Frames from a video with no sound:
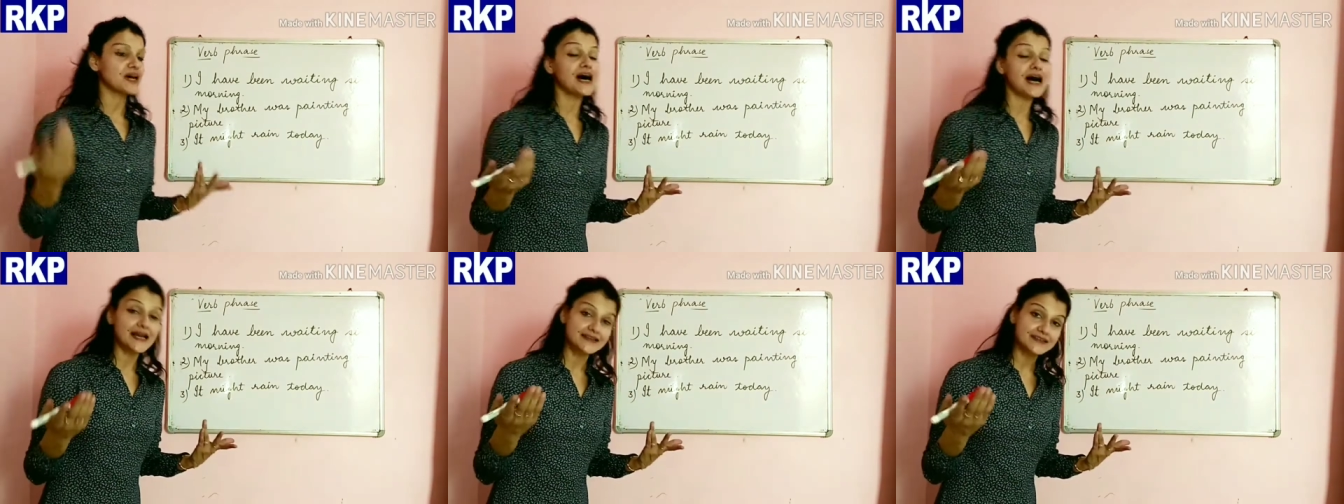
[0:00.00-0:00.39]

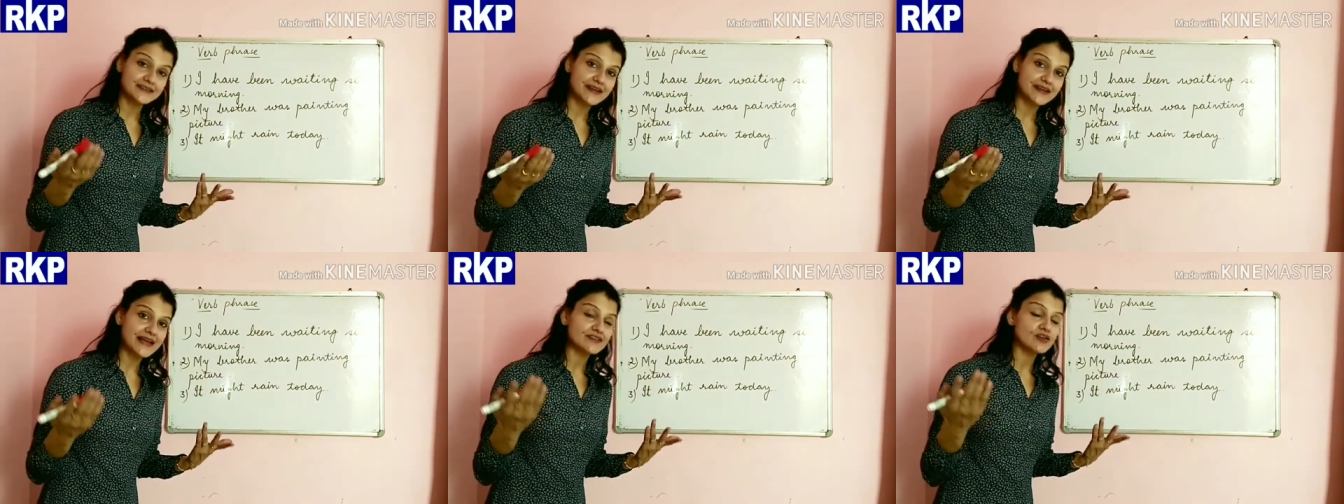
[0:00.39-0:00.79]

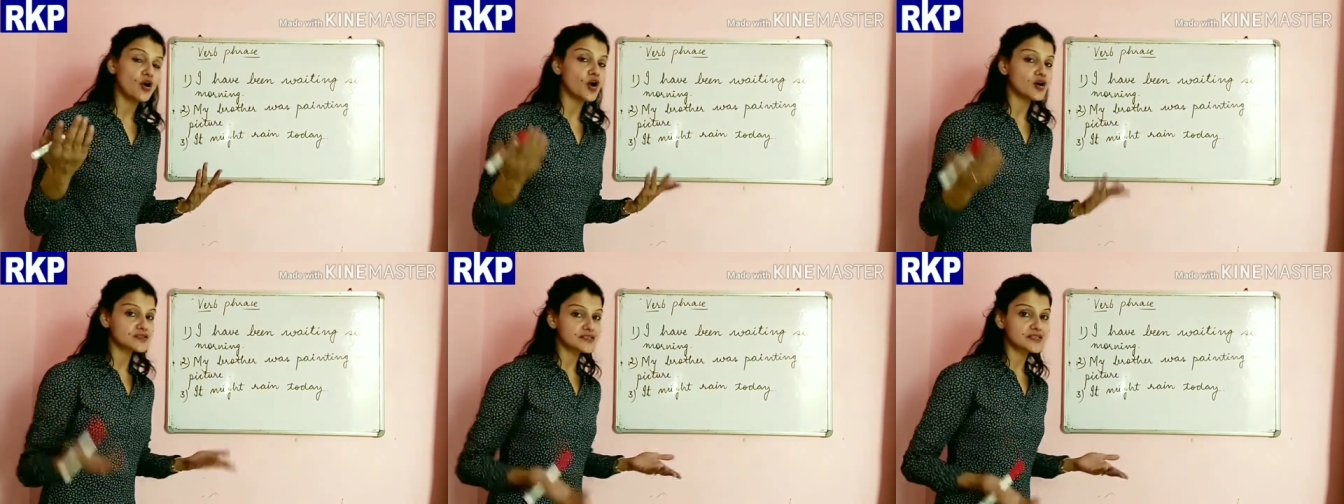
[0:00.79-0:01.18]
either an
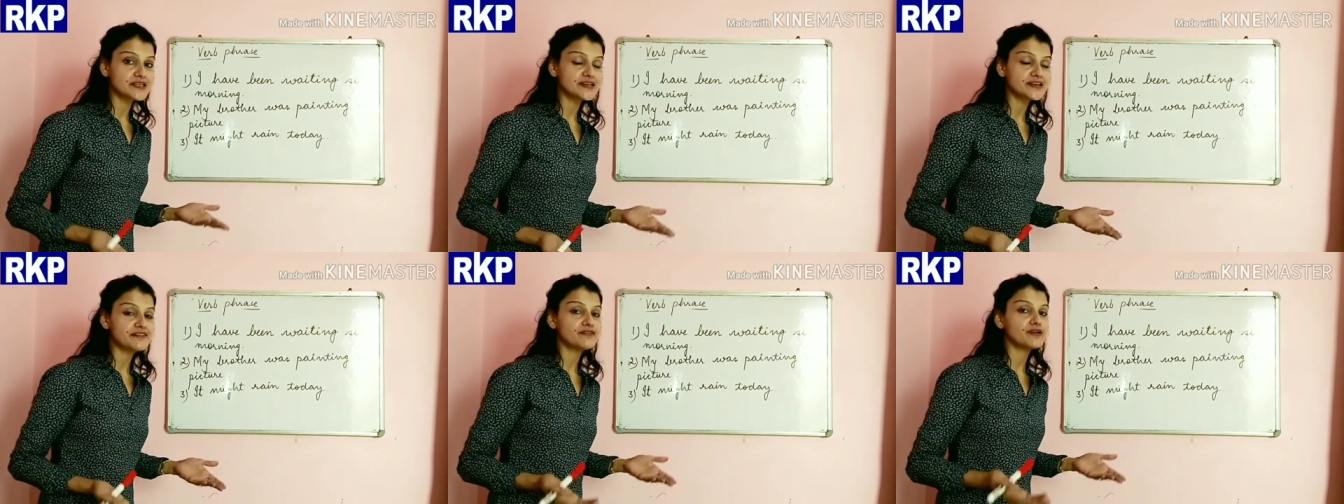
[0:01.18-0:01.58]

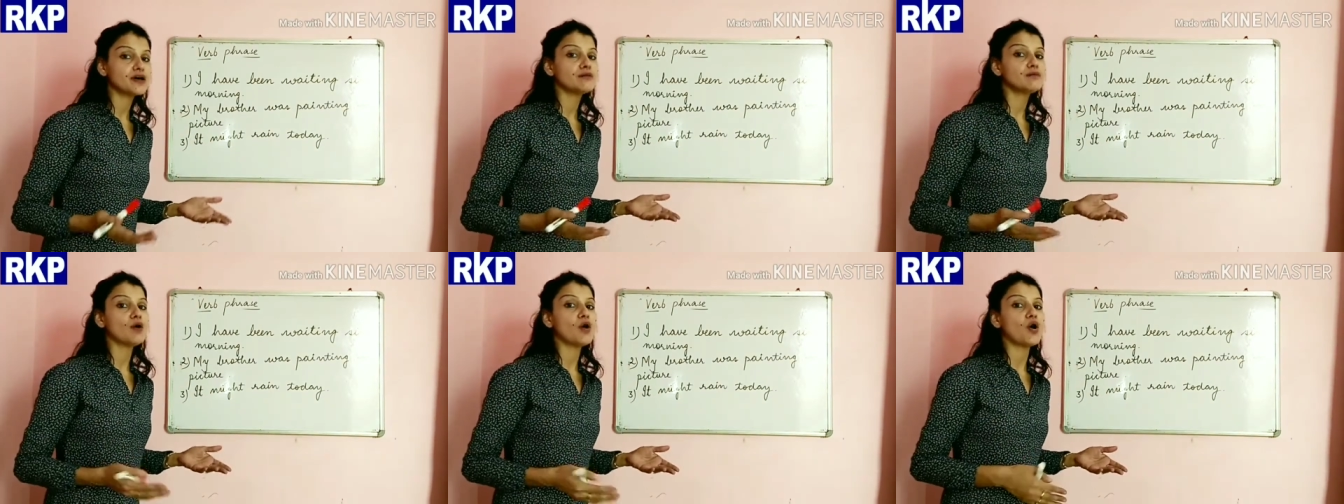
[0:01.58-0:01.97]
auxiliary
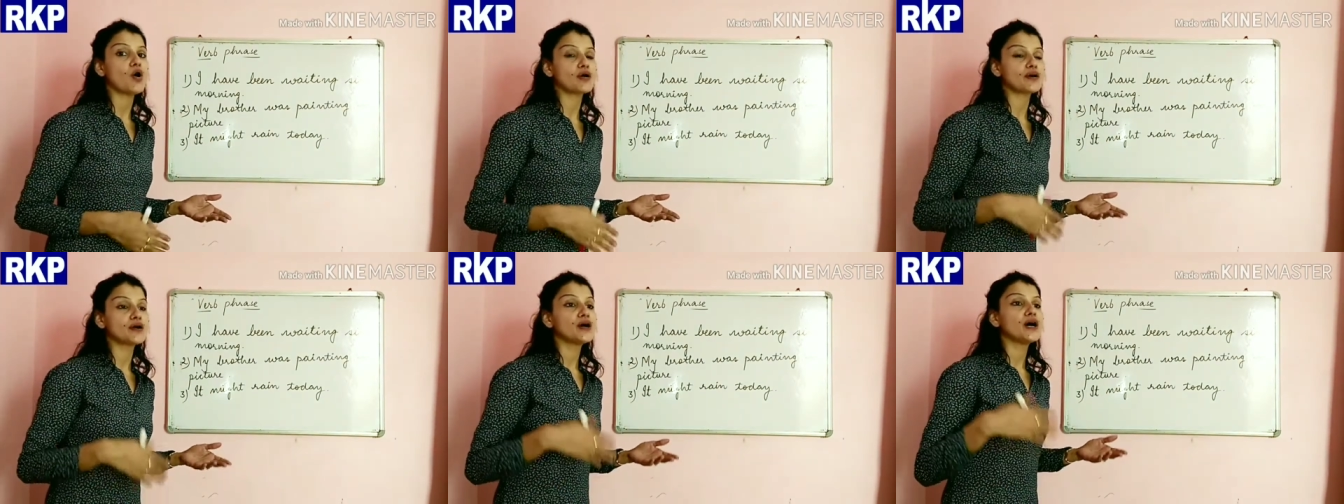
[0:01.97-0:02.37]
verb
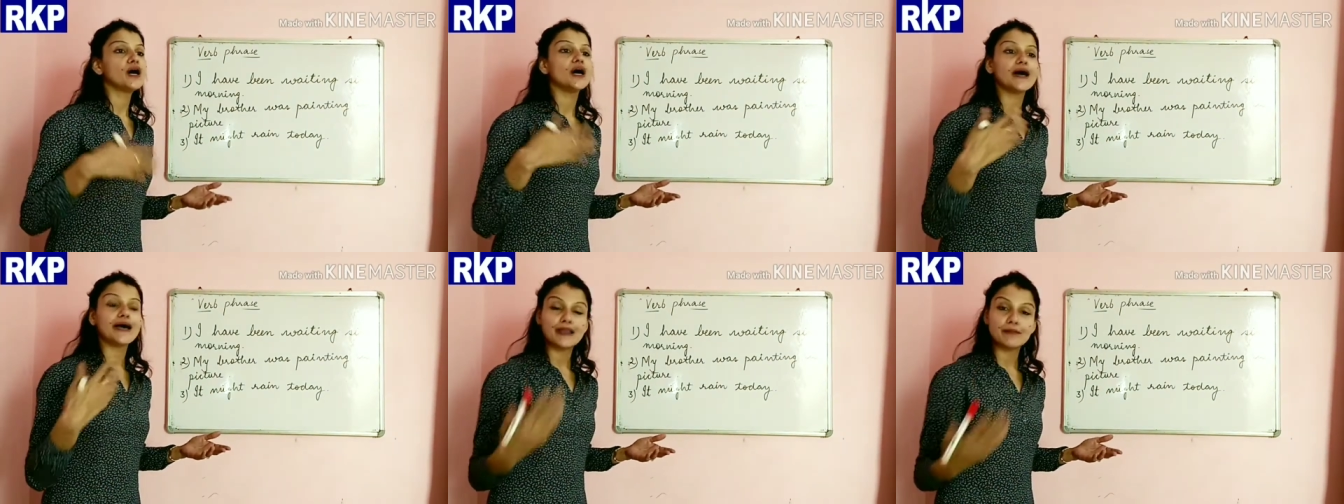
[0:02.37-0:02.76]
or
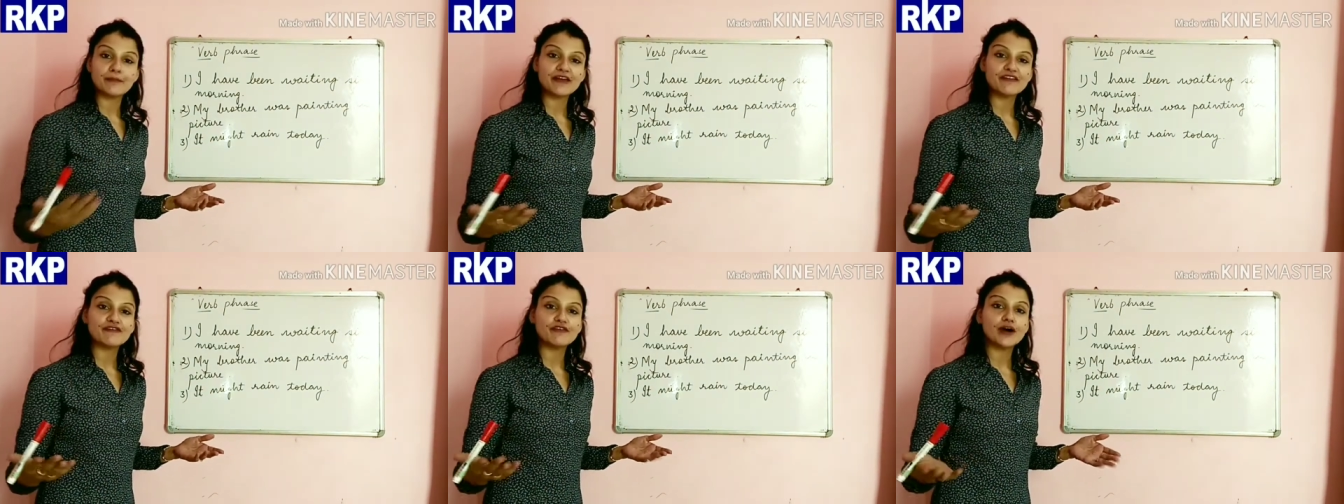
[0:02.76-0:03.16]
a
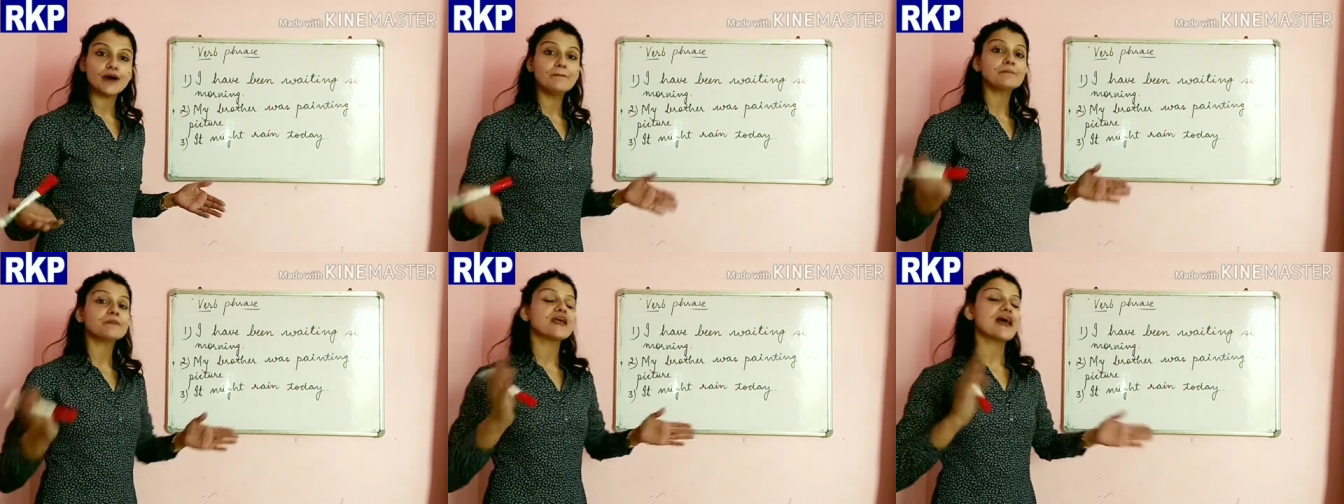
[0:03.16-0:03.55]
helping
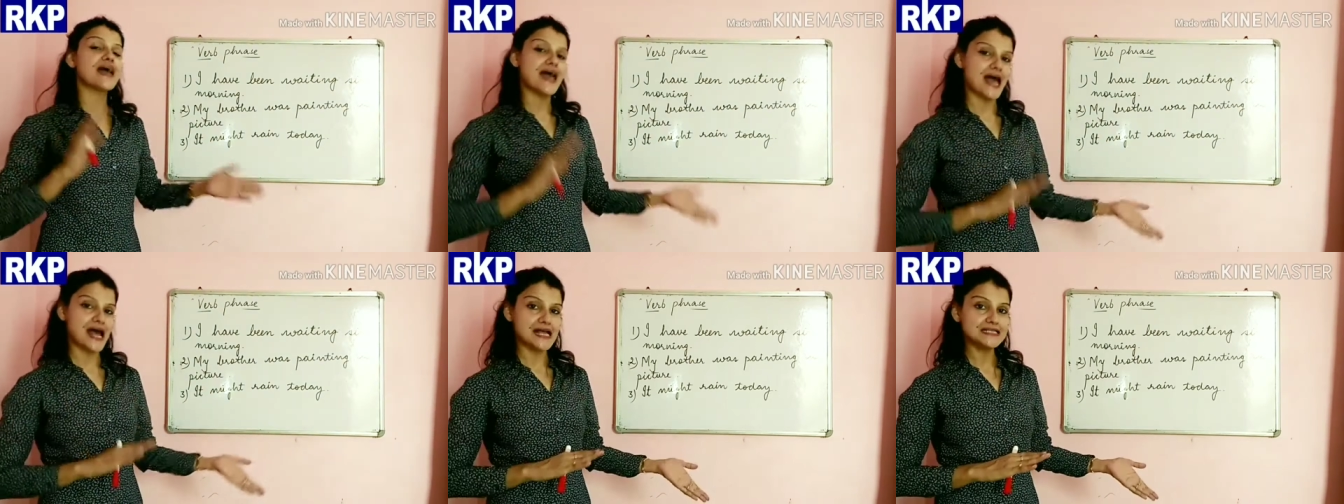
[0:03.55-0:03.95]
verb
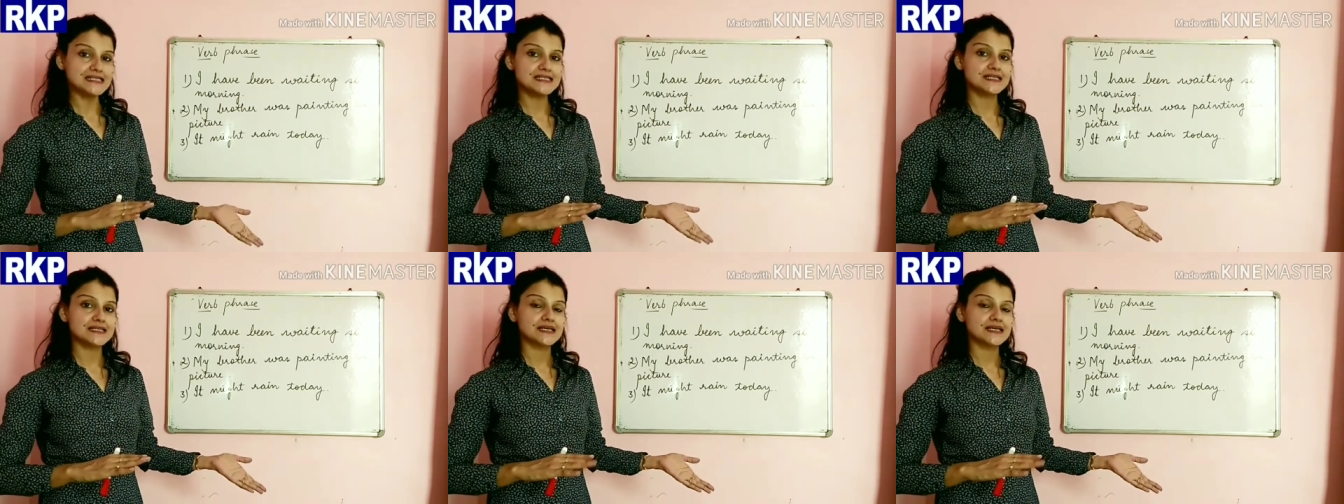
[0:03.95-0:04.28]
and